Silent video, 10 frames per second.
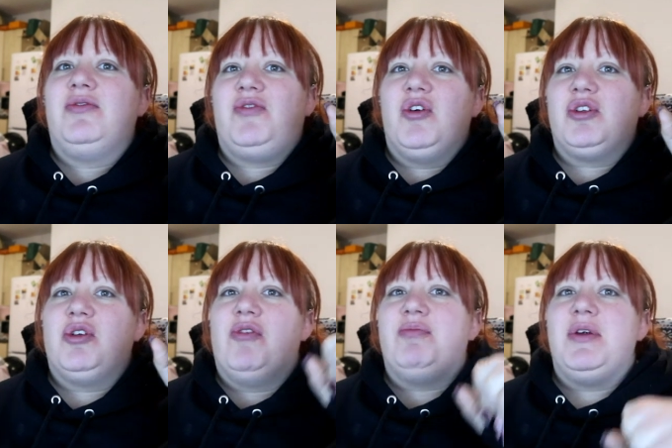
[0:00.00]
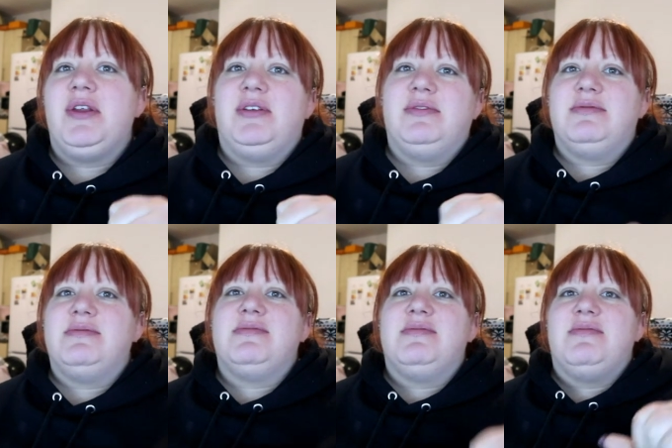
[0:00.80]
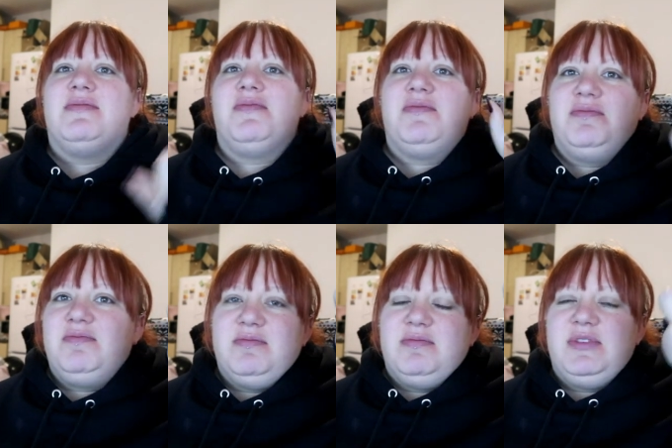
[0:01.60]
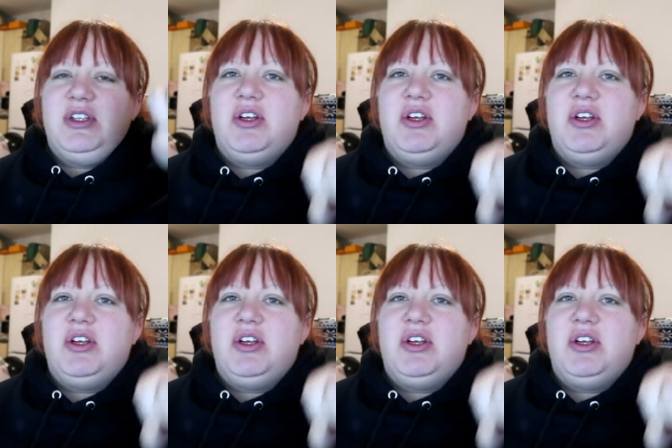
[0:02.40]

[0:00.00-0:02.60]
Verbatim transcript: fuck the government you